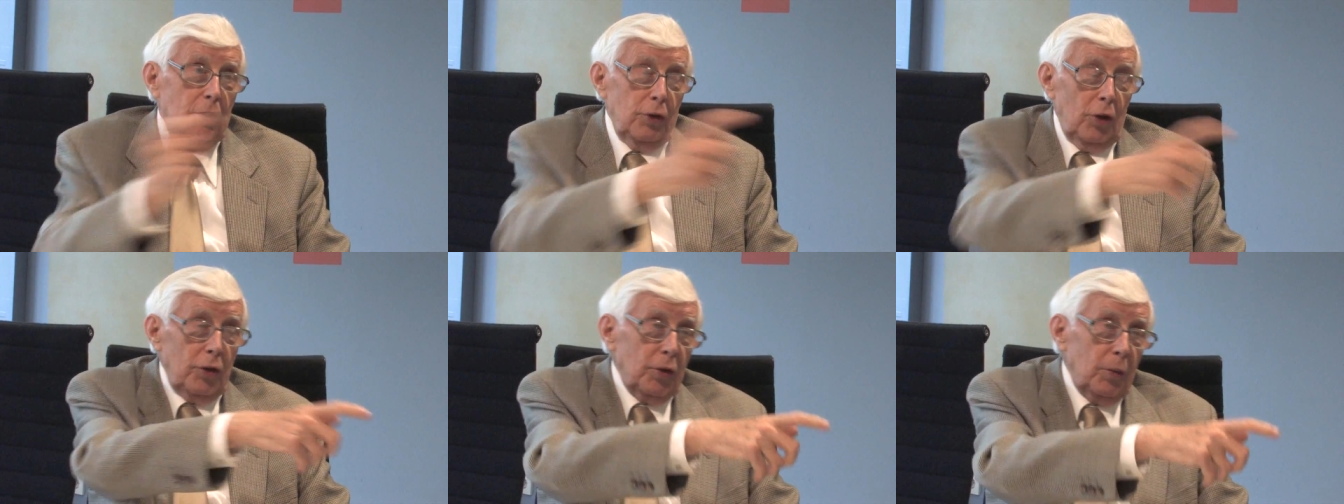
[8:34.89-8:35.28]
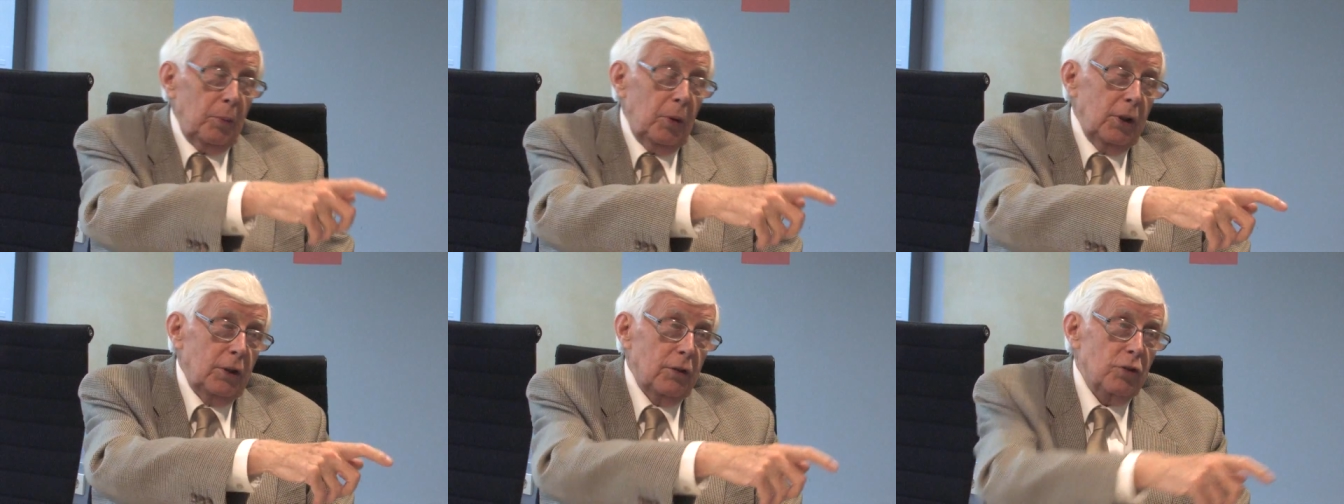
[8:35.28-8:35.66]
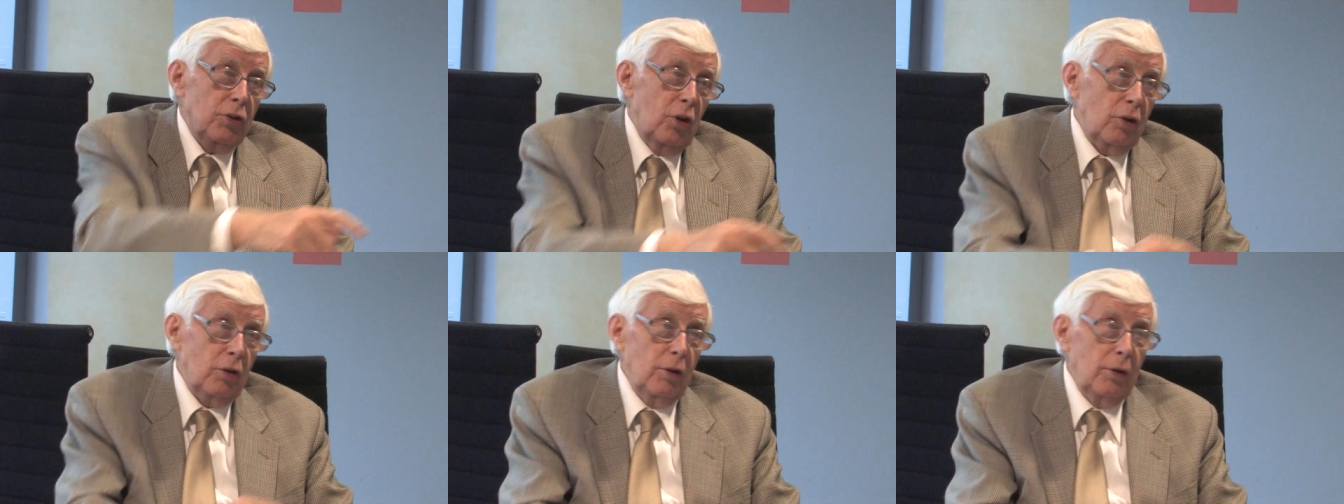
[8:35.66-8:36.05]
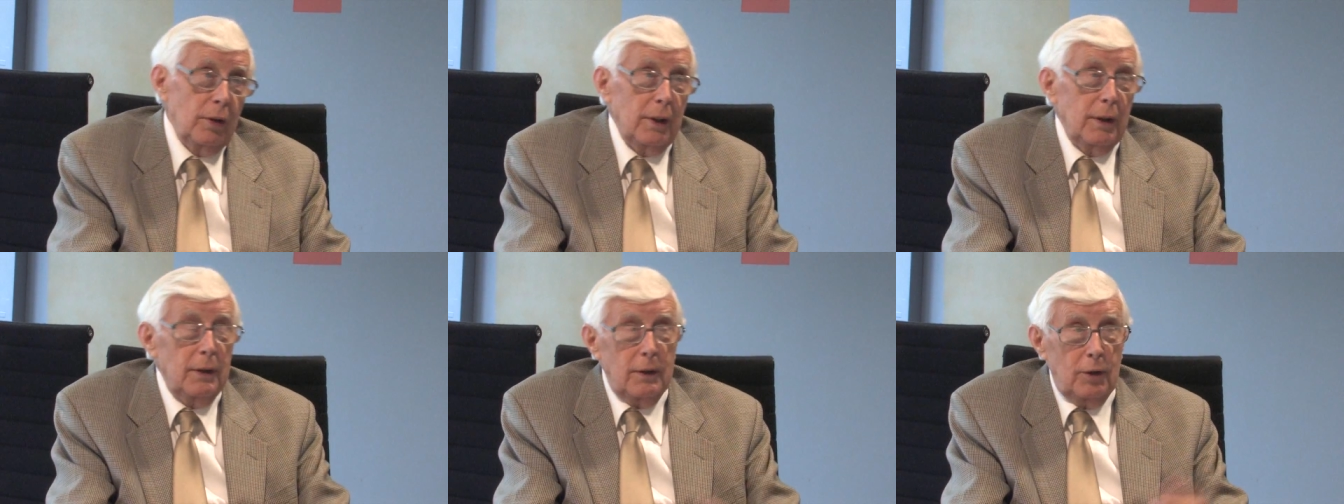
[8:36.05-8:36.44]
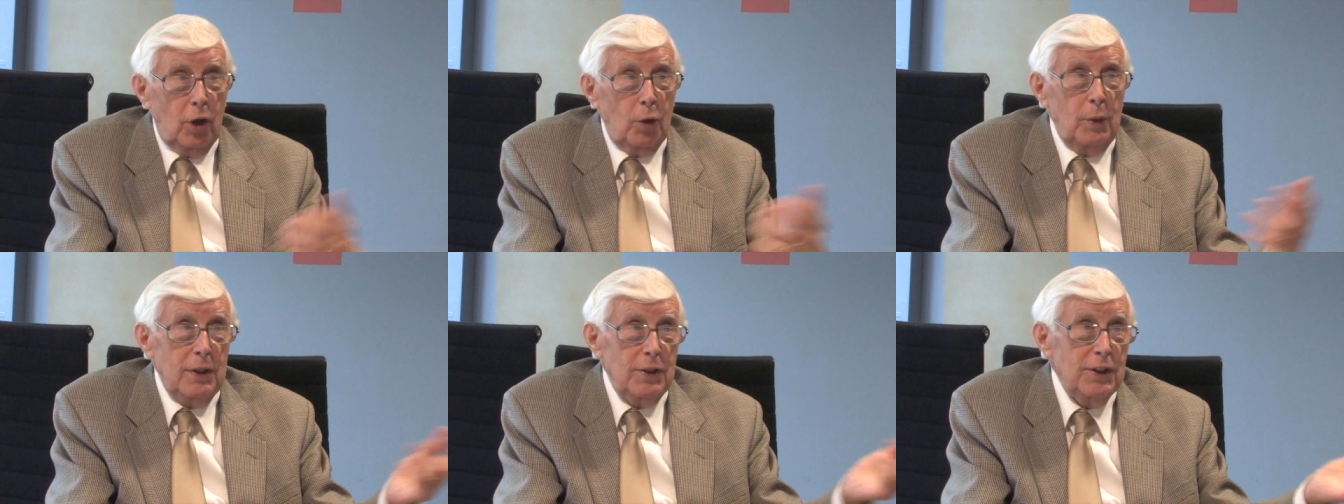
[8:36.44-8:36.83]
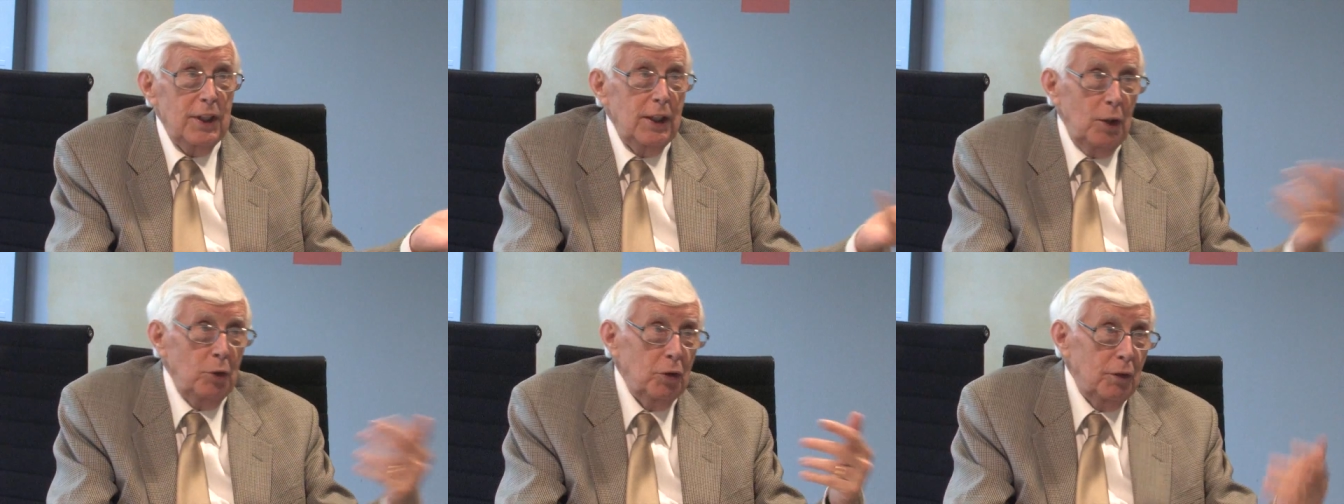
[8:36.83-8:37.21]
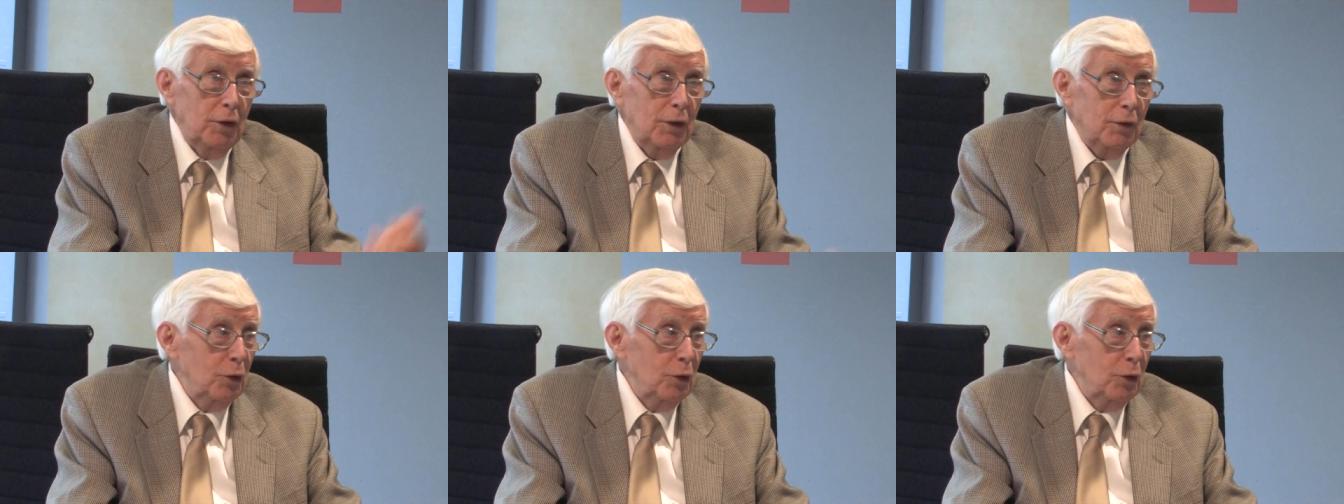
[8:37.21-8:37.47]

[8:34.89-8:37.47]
northern point of Scotland, and Norway stayed out of it,